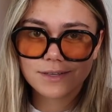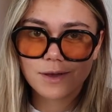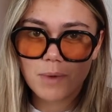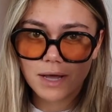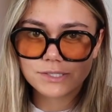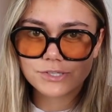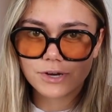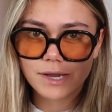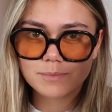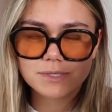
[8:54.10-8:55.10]
command
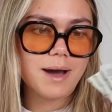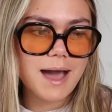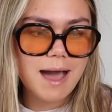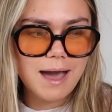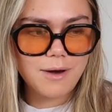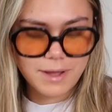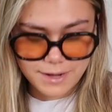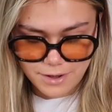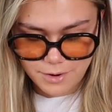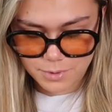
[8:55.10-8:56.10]
strips. Wow,
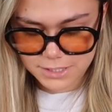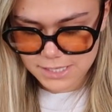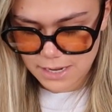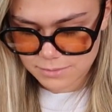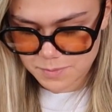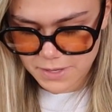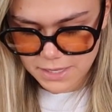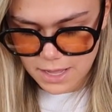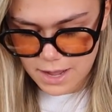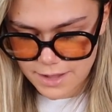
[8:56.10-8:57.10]
I know, what a time to be
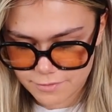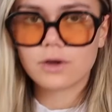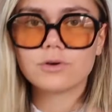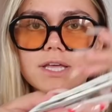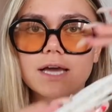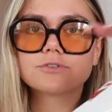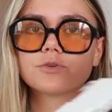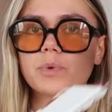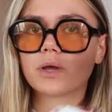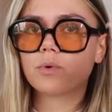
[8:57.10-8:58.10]
alive. I got the
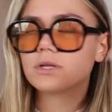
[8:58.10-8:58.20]
extra big